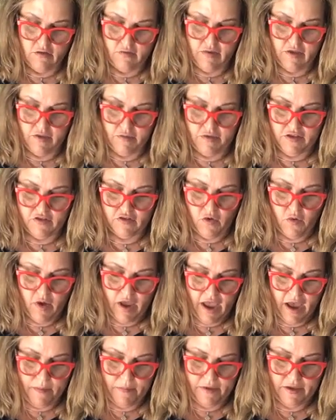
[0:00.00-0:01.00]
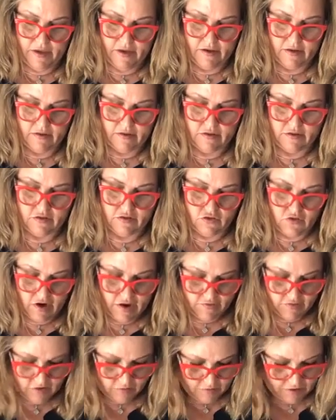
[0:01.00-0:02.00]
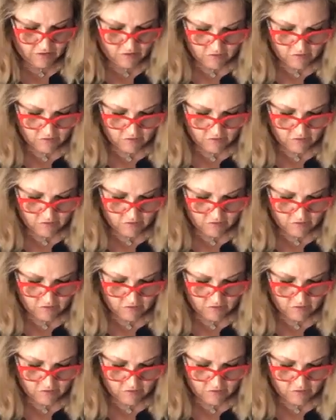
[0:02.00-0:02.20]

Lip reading: It's making me so happy. Does crafting